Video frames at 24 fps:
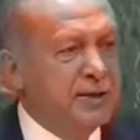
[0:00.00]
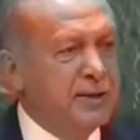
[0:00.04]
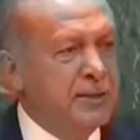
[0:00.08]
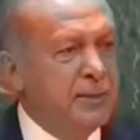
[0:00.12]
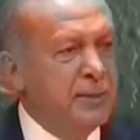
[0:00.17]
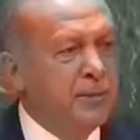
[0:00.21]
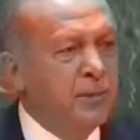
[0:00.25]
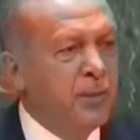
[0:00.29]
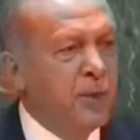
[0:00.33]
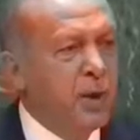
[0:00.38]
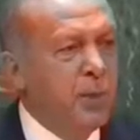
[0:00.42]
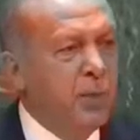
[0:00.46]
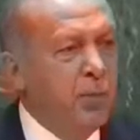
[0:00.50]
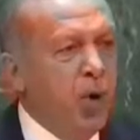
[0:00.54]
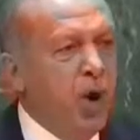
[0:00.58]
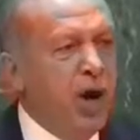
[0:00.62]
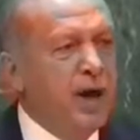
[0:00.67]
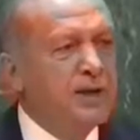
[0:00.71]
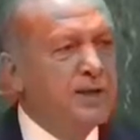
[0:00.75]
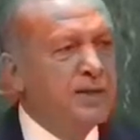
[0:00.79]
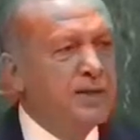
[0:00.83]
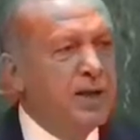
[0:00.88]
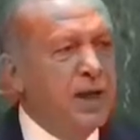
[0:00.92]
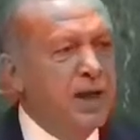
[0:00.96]
The
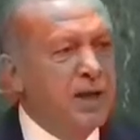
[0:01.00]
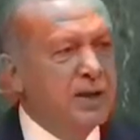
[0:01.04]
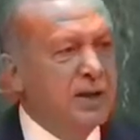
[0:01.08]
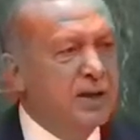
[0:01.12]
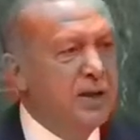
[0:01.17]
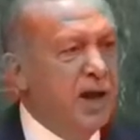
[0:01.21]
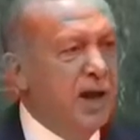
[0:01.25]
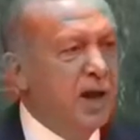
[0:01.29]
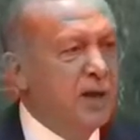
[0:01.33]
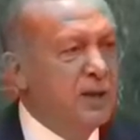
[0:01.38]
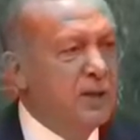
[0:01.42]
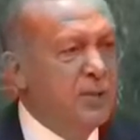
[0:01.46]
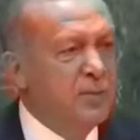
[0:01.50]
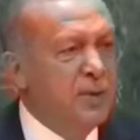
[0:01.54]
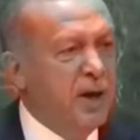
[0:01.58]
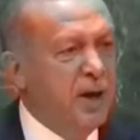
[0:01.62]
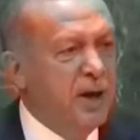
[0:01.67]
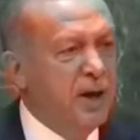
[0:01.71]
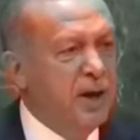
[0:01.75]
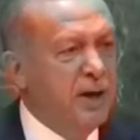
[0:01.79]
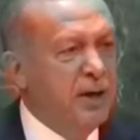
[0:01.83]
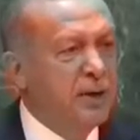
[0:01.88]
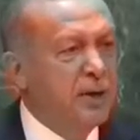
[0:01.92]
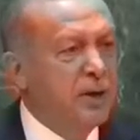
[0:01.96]
prejudice, the ignorance
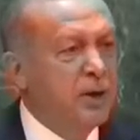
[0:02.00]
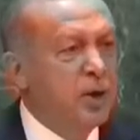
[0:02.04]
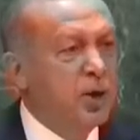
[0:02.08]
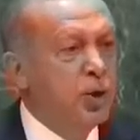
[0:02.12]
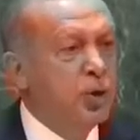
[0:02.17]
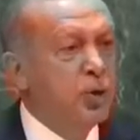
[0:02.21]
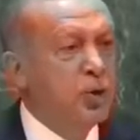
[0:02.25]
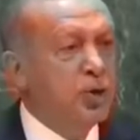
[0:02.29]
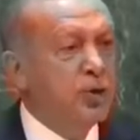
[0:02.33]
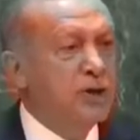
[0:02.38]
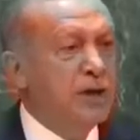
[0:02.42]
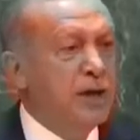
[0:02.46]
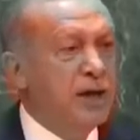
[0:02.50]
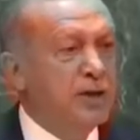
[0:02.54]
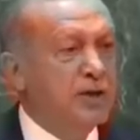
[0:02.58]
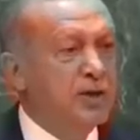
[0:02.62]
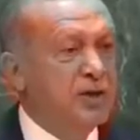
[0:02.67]
and bigotry,